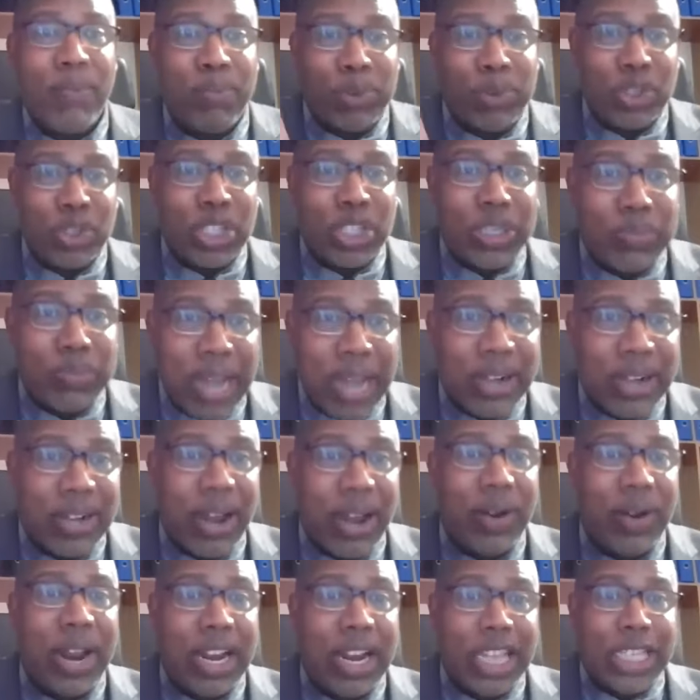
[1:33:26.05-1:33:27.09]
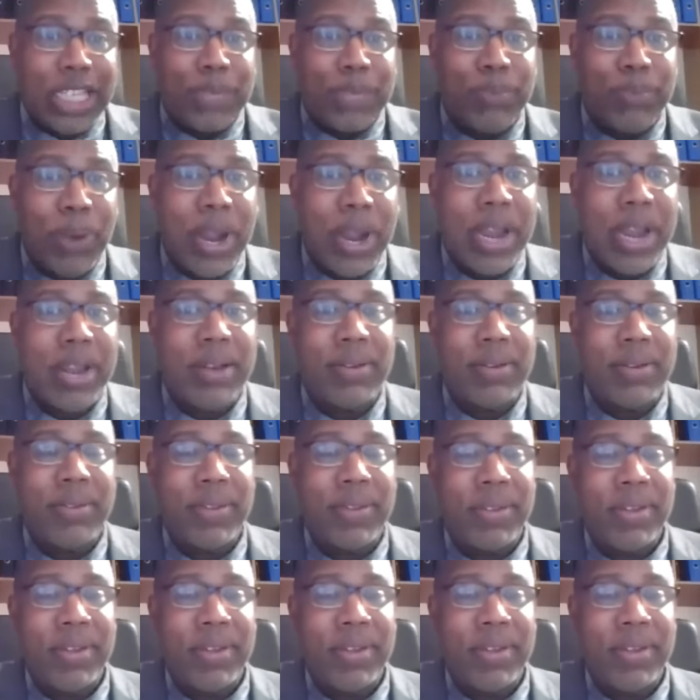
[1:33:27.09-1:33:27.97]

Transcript: put his mat down and he's praying.